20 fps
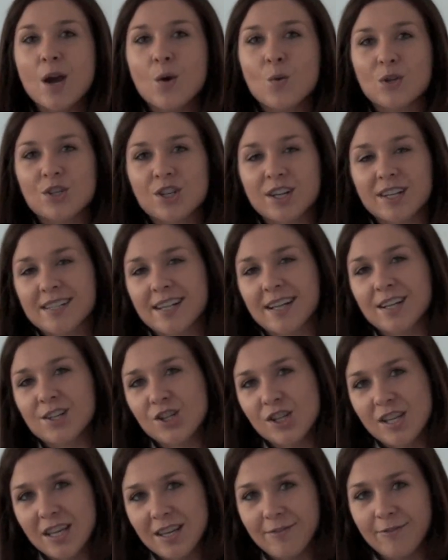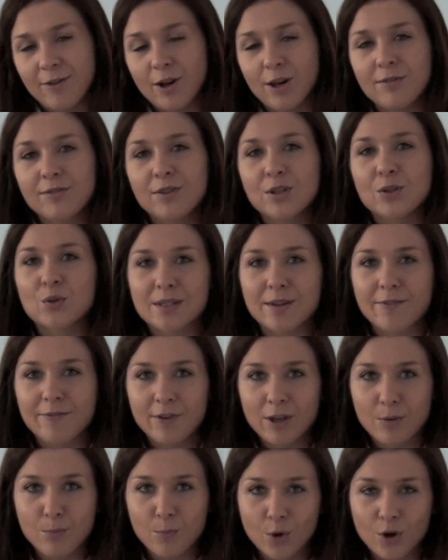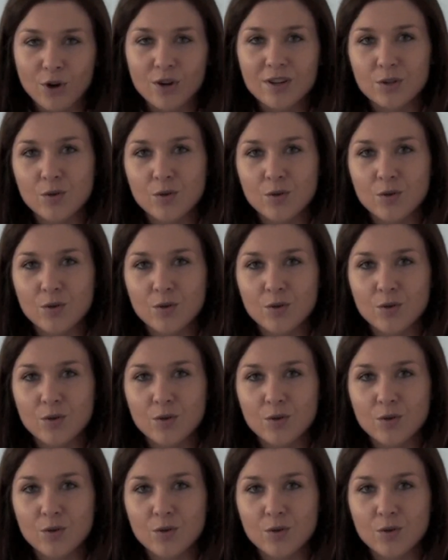which has actually evolved into something more,